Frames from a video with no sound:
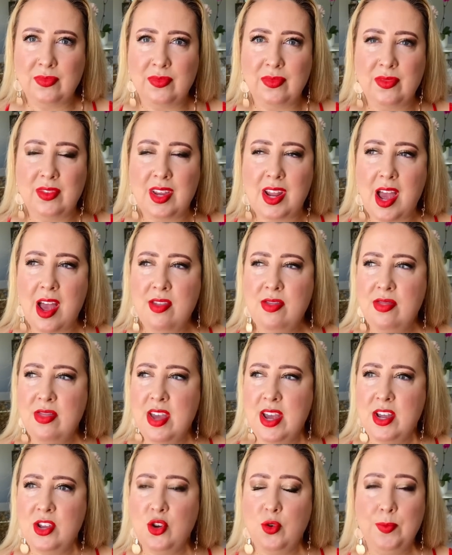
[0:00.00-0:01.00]
And
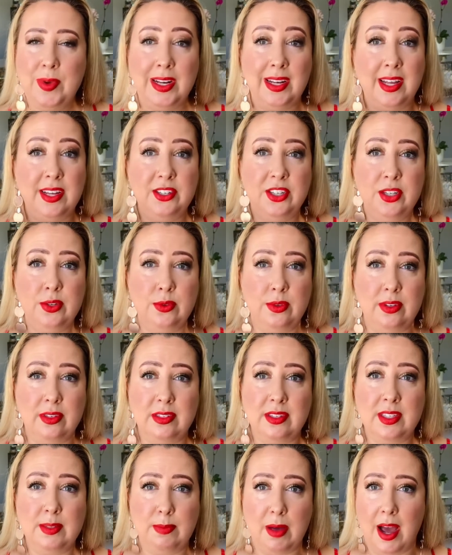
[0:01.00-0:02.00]
then you'll be led to
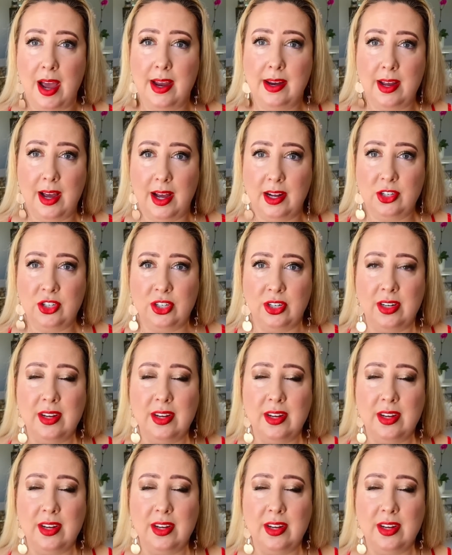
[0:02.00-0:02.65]
inspired action.